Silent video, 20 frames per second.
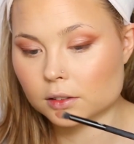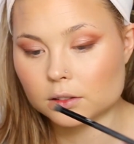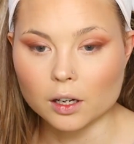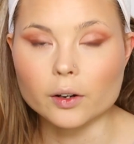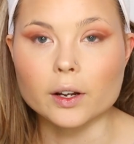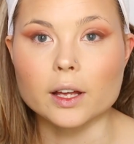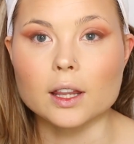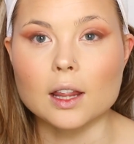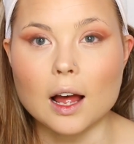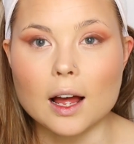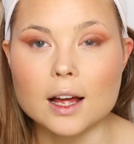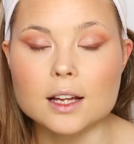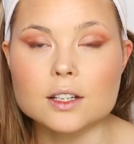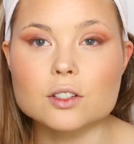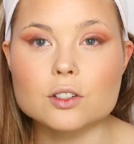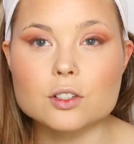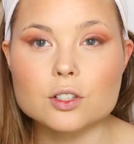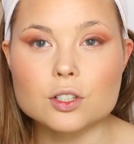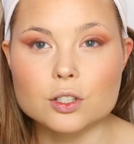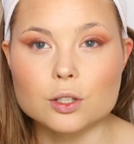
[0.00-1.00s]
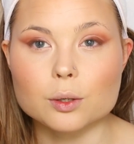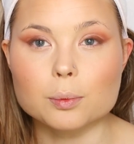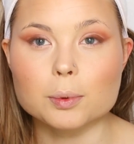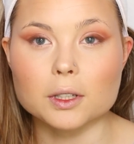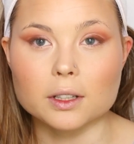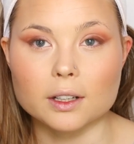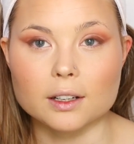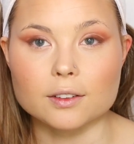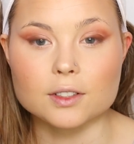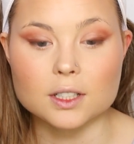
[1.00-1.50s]
Okay, the eyes are
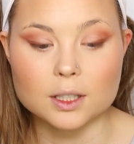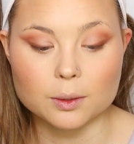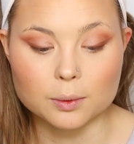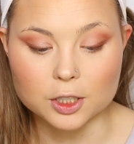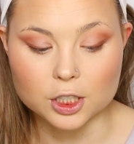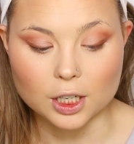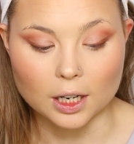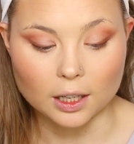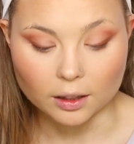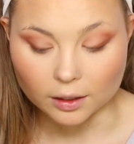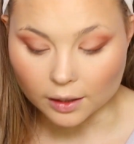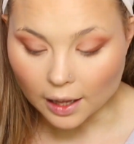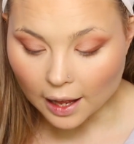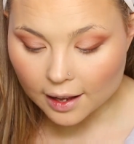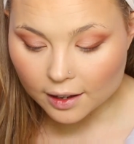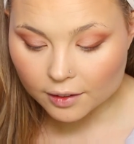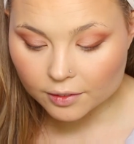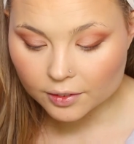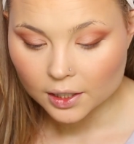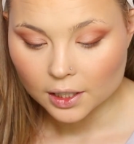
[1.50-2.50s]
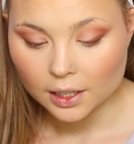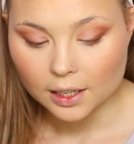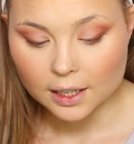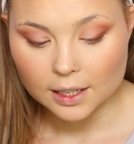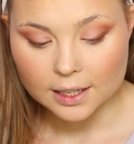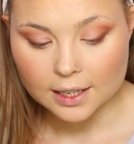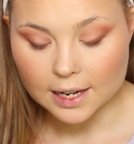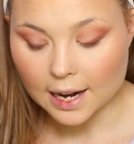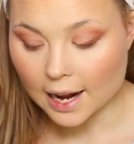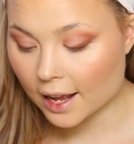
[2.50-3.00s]
super lifted, which I love.
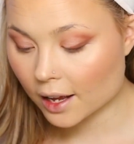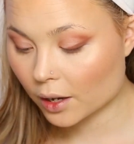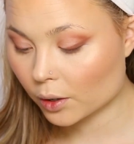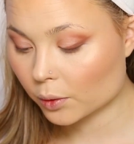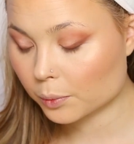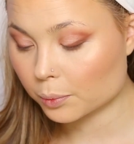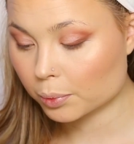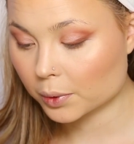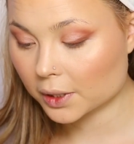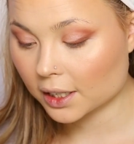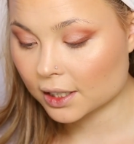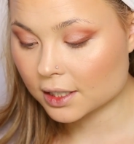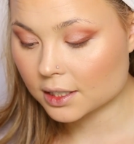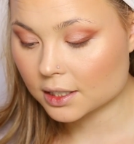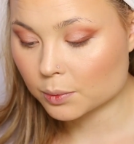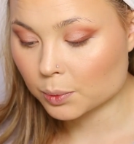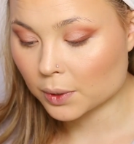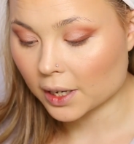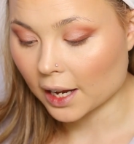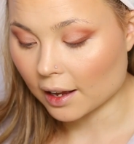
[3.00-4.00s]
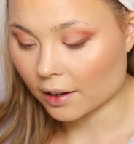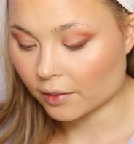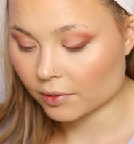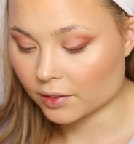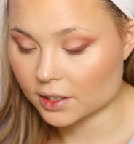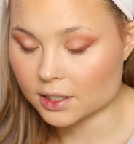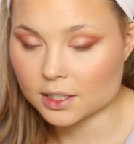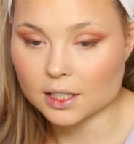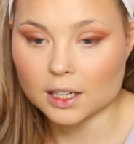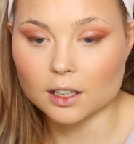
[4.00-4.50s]
Now, because we
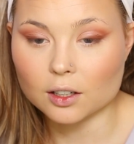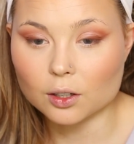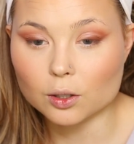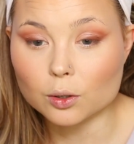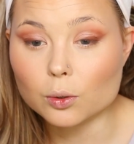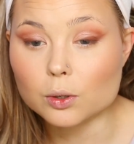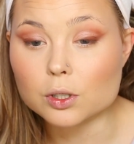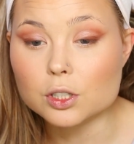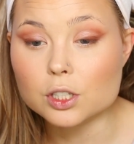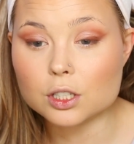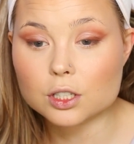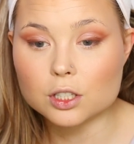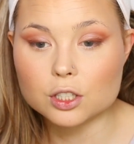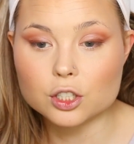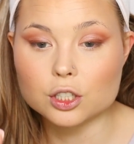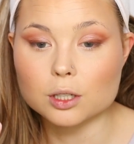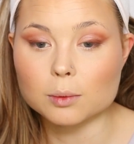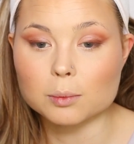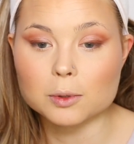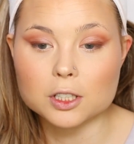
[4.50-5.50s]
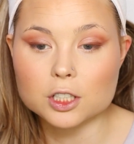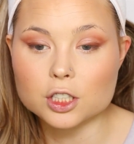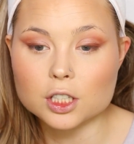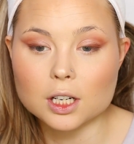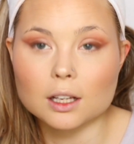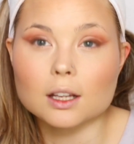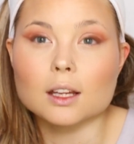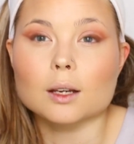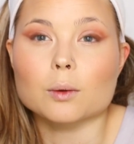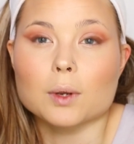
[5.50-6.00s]
have this like gorgeous shimmery
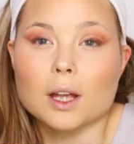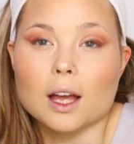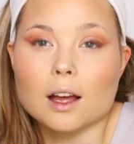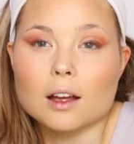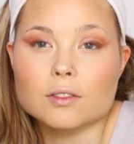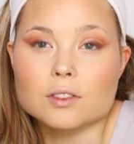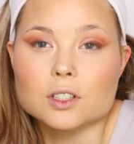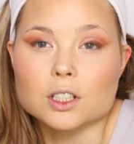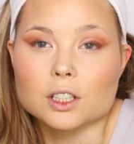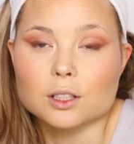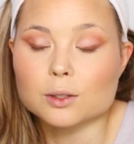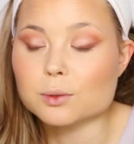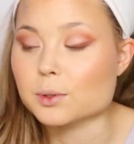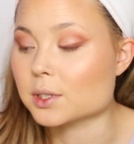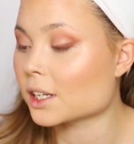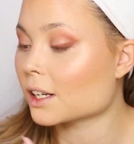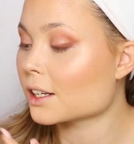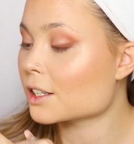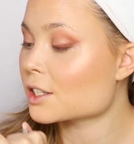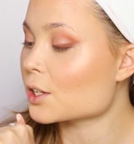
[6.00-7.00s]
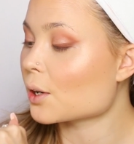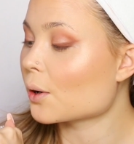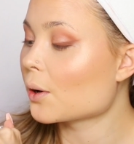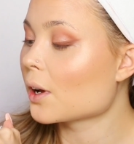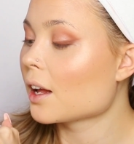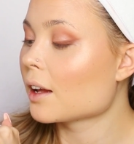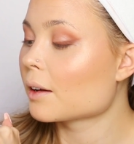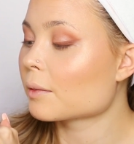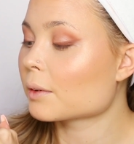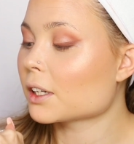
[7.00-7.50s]
shade, like we have to use it. So I'm
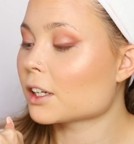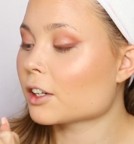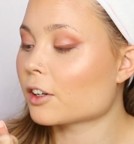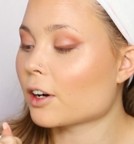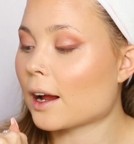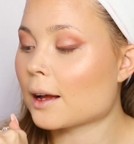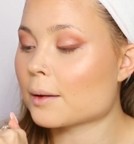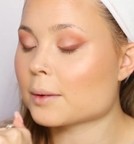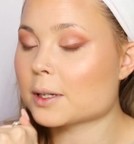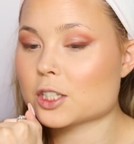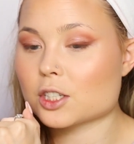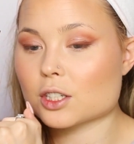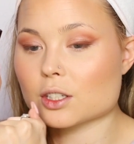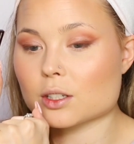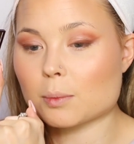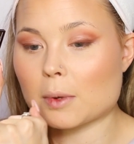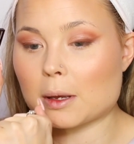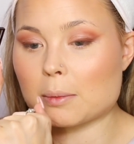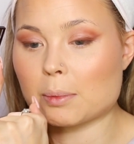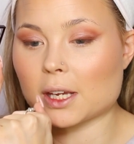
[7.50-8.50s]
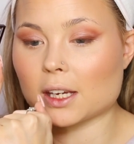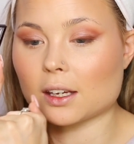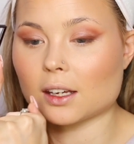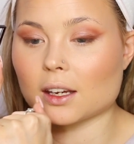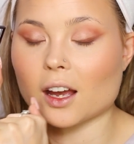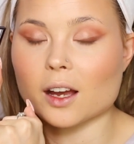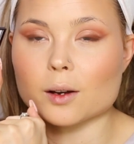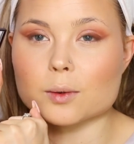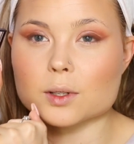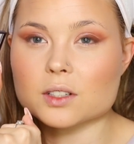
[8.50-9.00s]
gonna grab it just on my
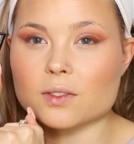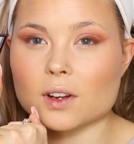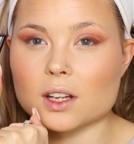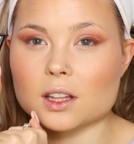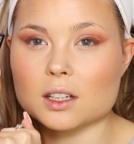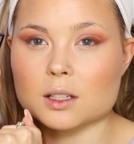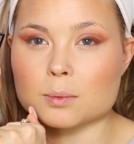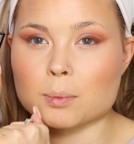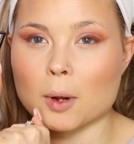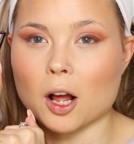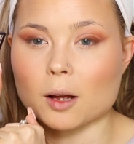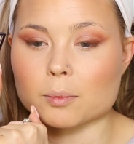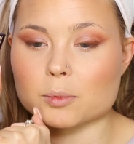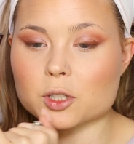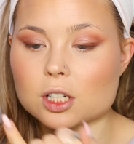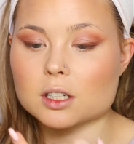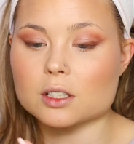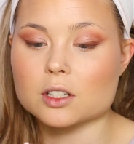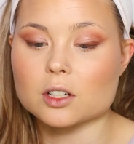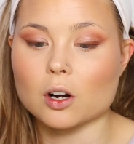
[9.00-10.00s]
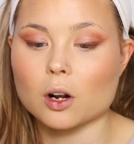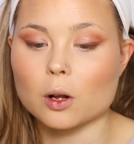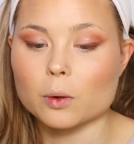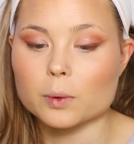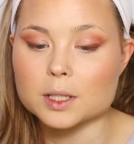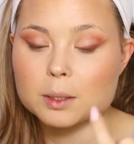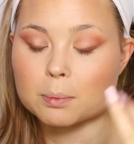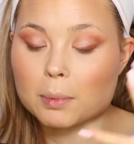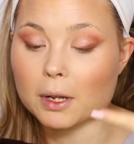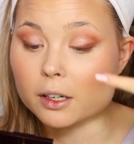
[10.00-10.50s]
pinky. I always find these pop shades are
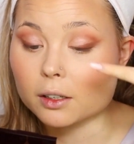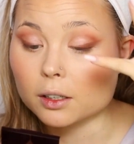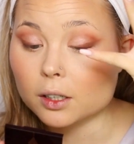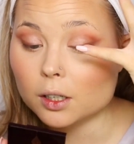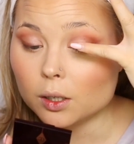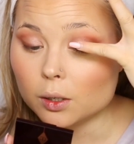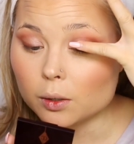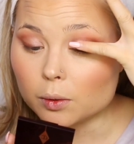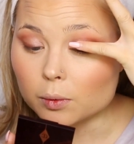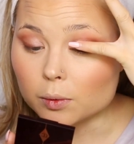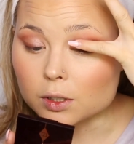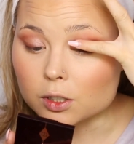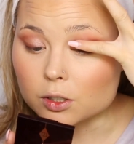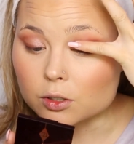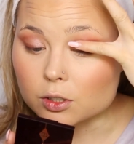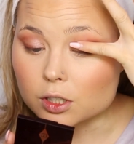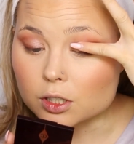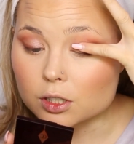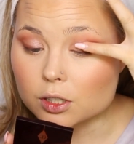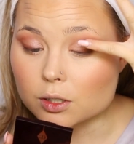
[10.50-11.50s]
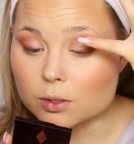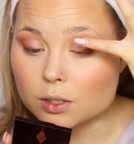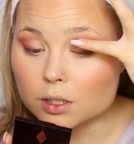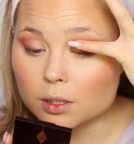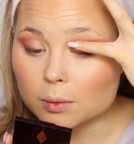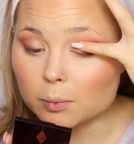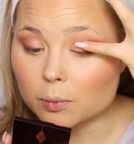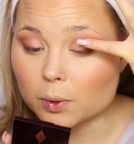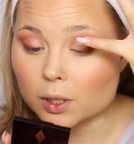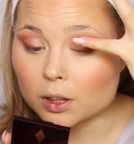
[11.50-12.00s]
always better when you just use
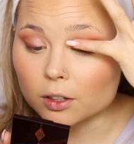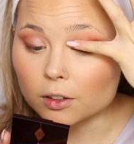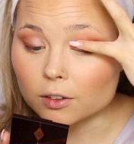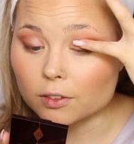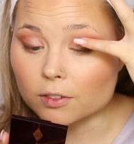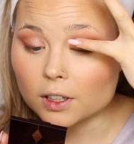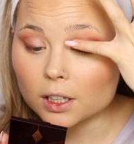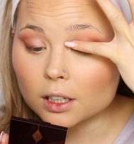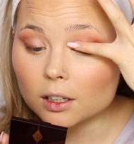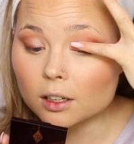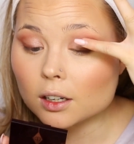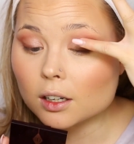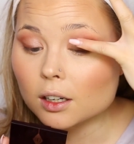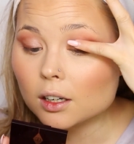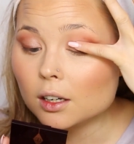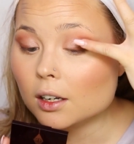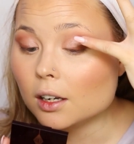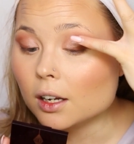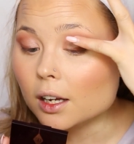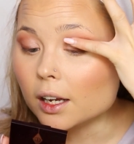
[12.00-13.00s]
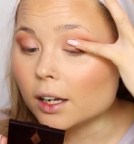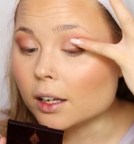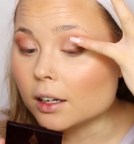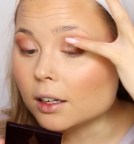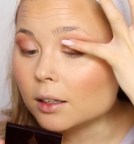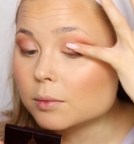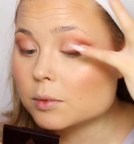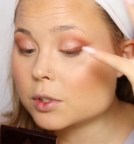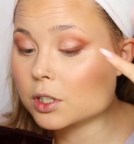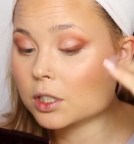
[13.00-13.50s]
them with your finger.
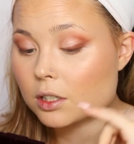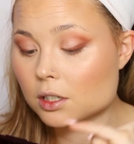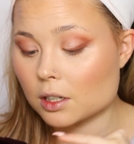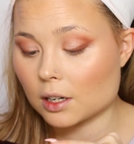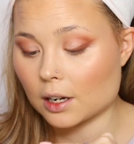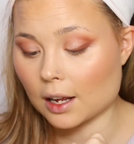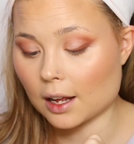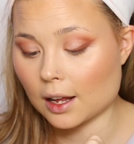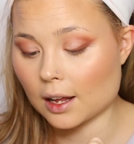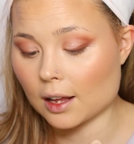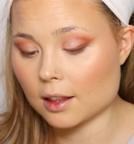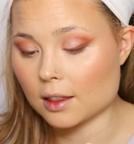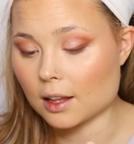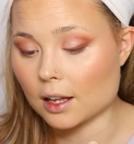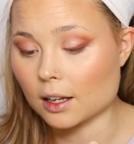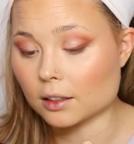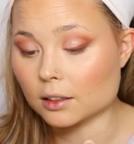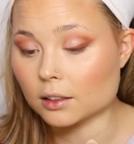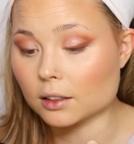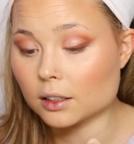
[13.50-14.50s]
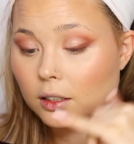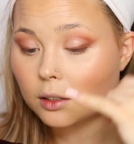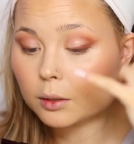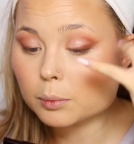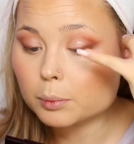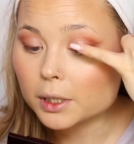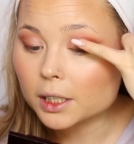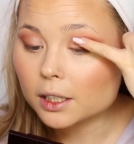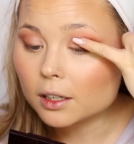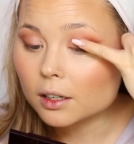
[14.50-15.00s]
And I'm just gonna add that
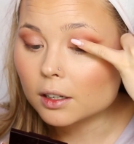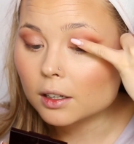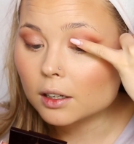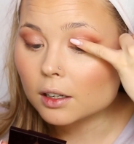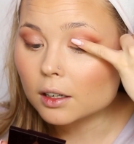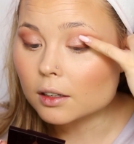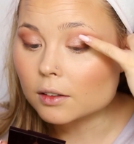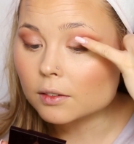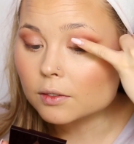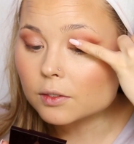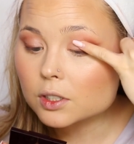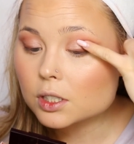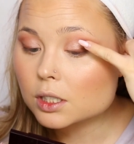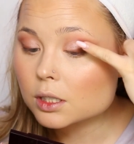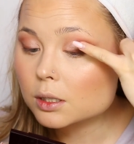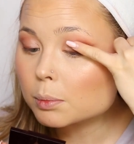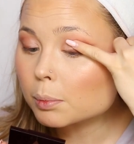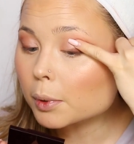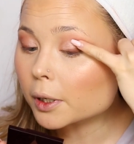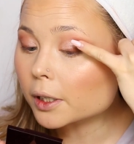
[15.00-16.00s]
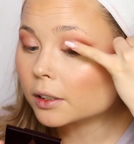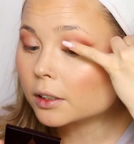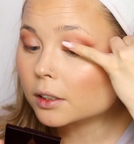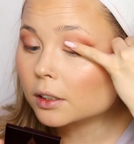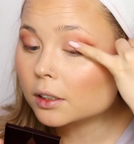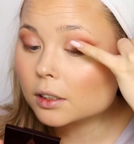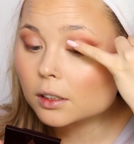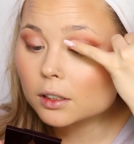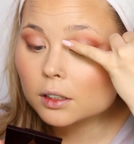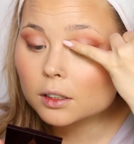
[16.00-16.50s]
little bit of
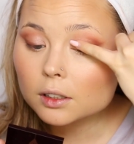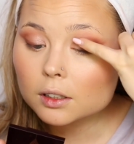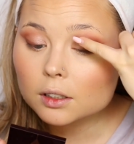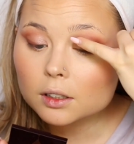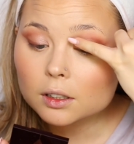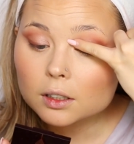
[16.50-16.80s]
sparkle